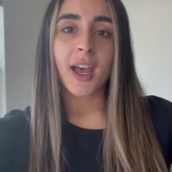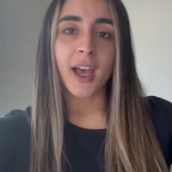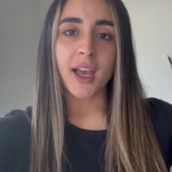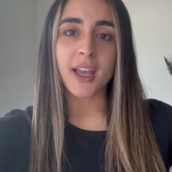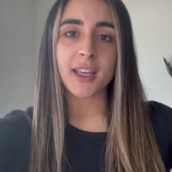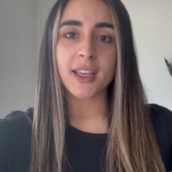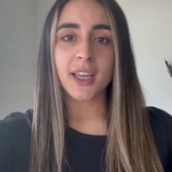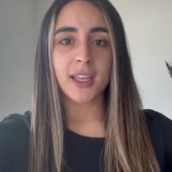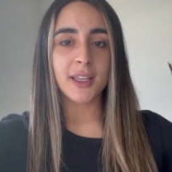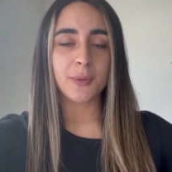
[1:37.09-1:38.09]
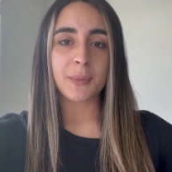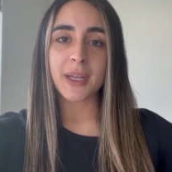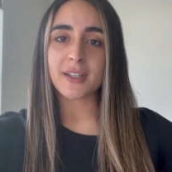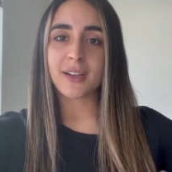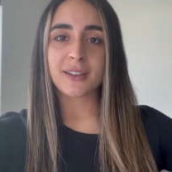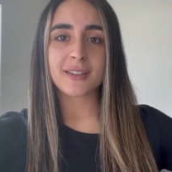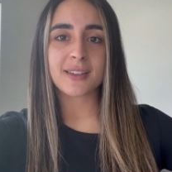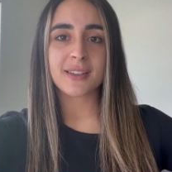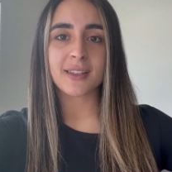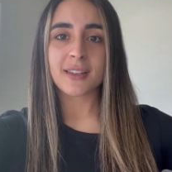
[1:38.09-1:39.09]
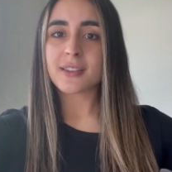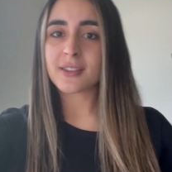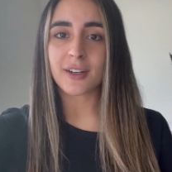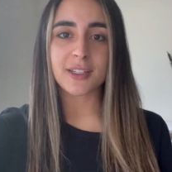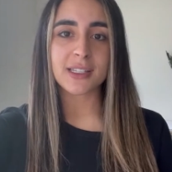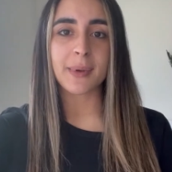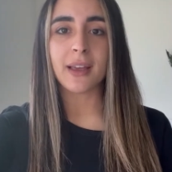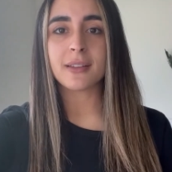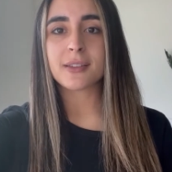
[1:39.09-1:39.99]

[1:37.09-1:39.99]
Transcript: I hate when my dogs start to smell.